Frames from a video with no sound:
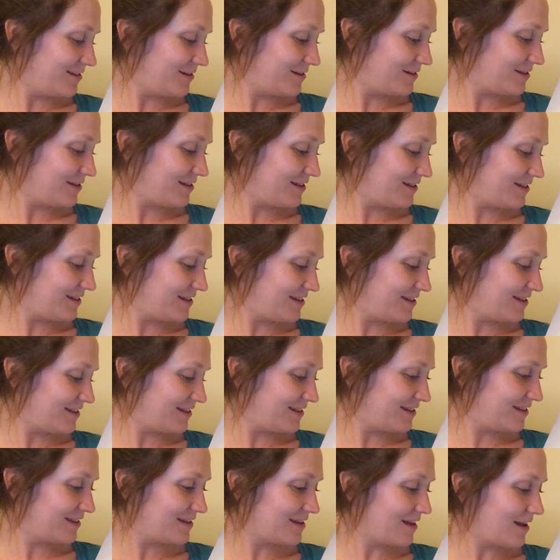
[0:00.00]

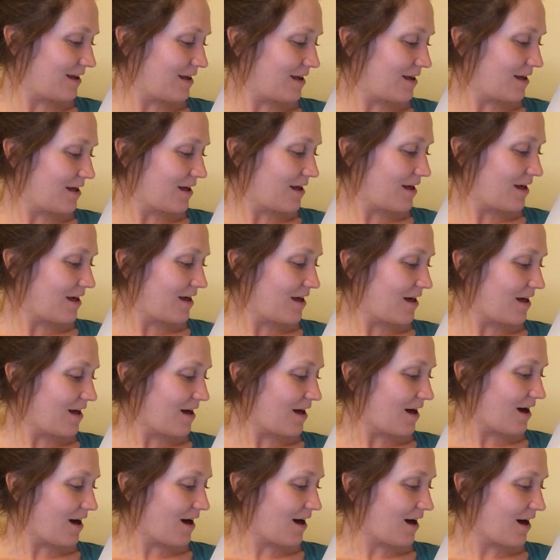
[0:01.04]
S,
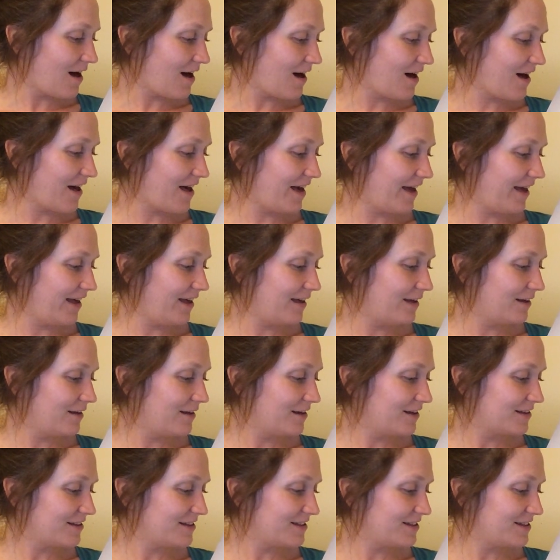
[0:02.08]
I,
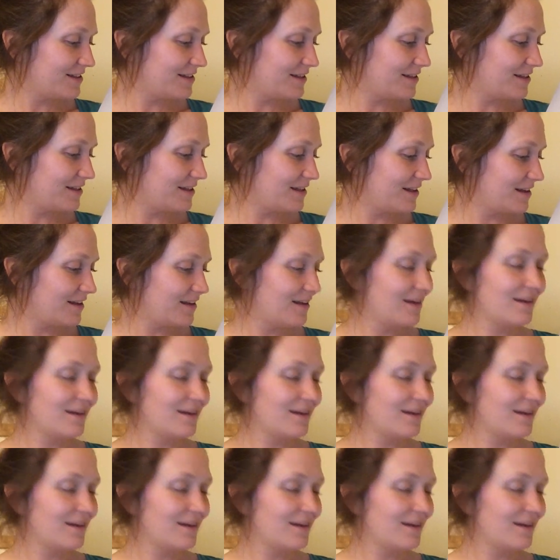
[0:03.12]
t.